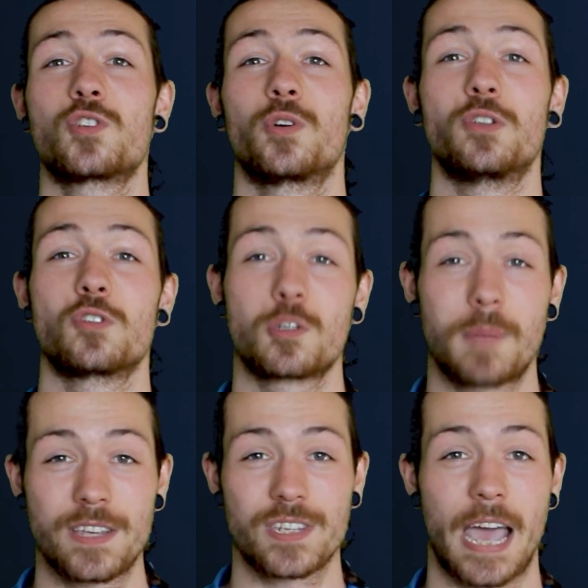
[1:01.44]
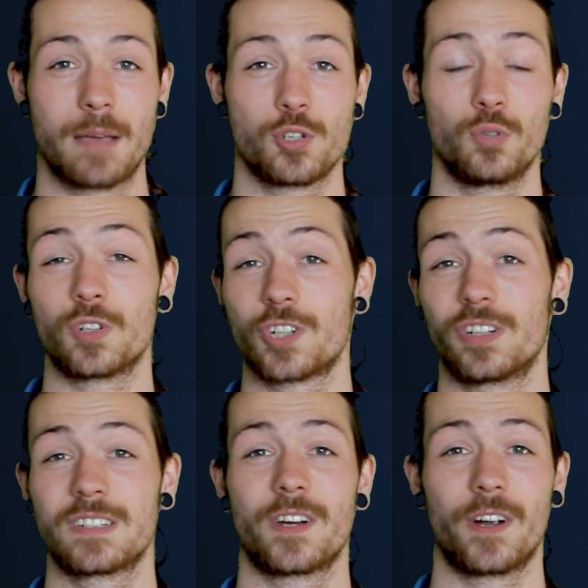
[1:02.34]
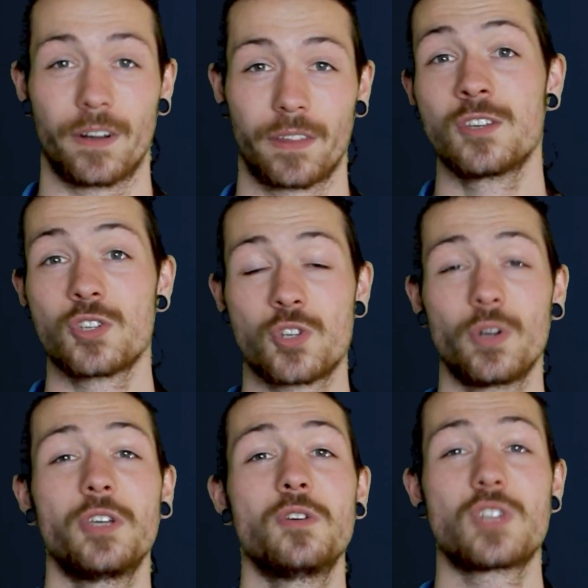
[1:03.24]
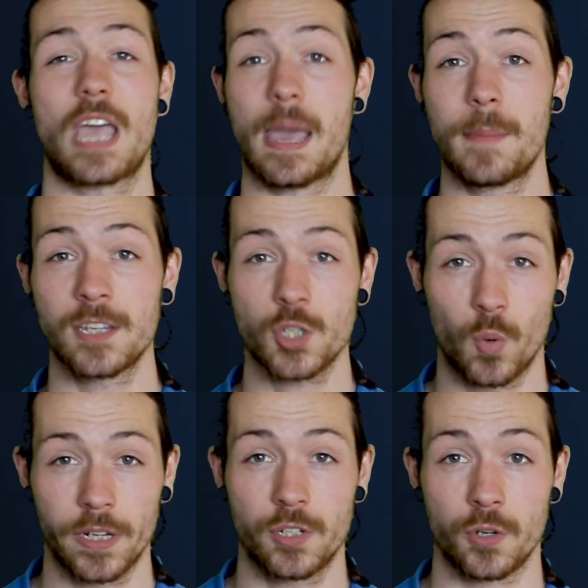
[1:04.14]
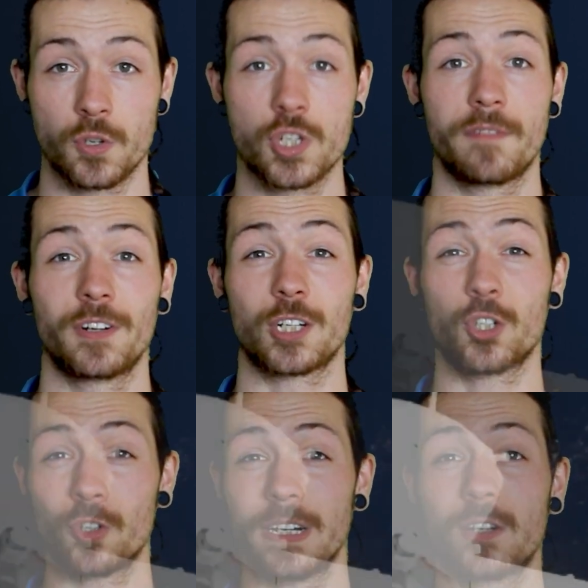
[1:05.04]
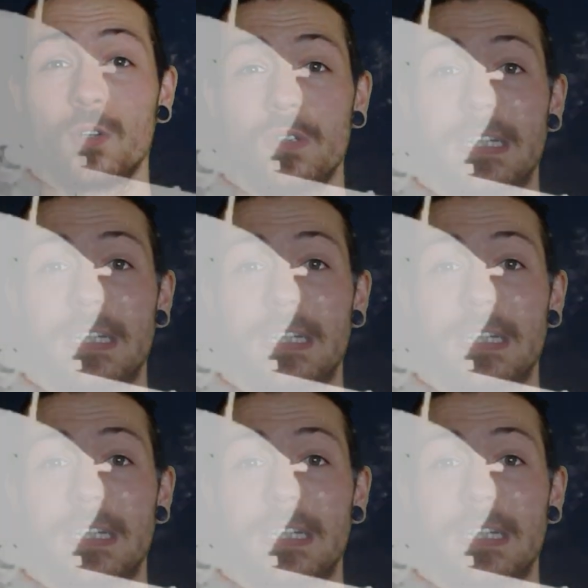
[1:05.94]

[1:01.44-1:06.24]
Soyuz space capsule returning to Earth. Soyuz MS-22 suffered a critical